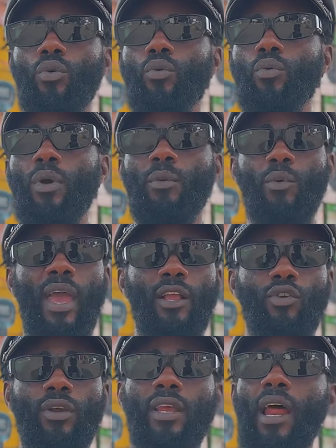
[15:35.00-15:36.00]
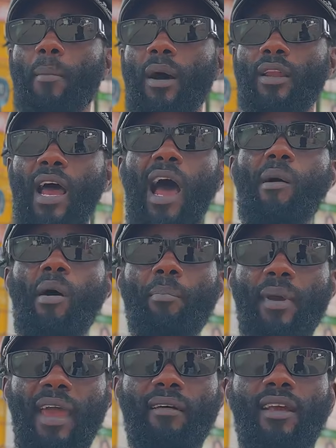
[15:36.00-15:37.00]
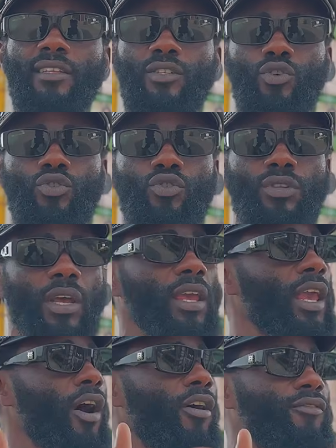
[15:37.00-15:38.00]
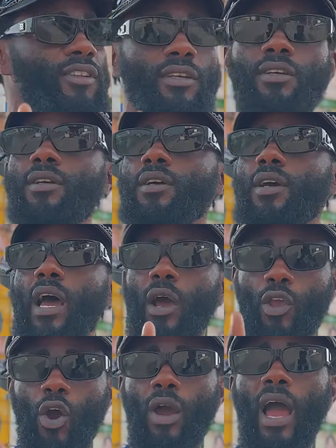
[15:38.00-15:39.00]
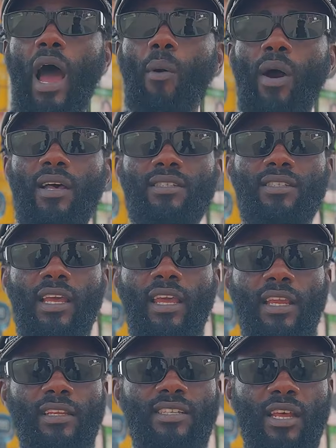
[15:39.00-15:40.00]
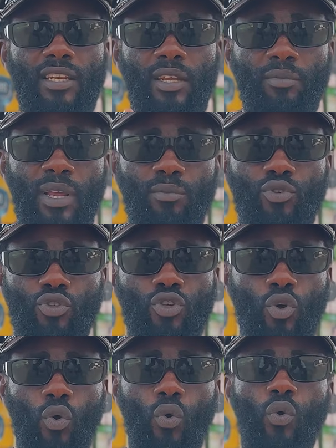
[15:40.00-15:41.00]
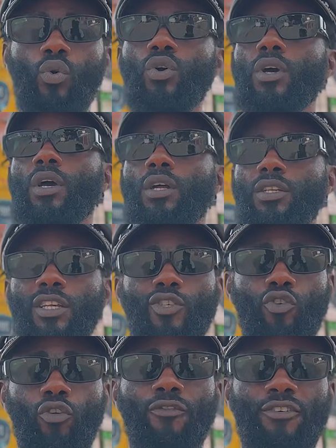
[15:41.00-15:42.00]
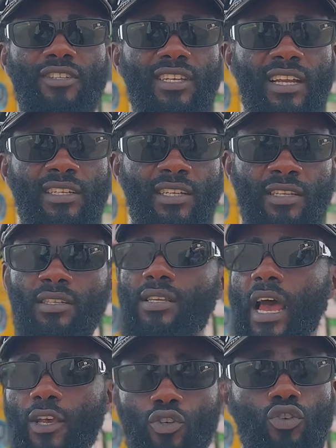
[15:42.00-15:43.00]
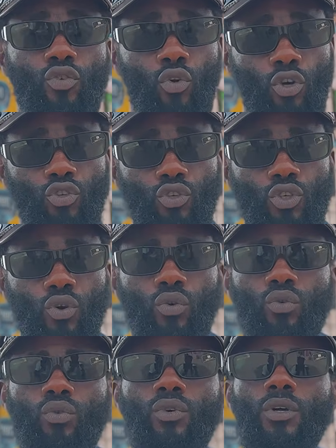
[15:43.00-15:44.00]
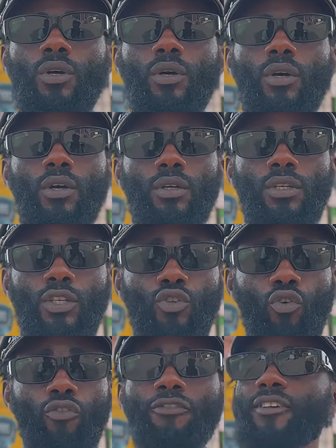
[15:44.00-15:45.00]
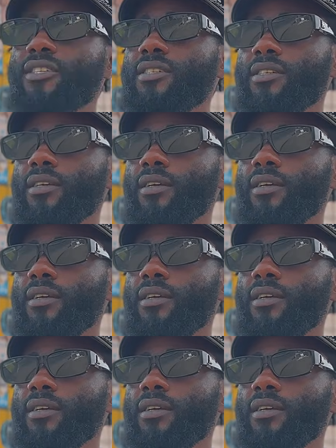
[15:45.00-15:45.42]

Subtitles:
When we are talking about how our parents used to take care of the younger ones, sending them to school, the school fees and things. I used to go to school. The school fees,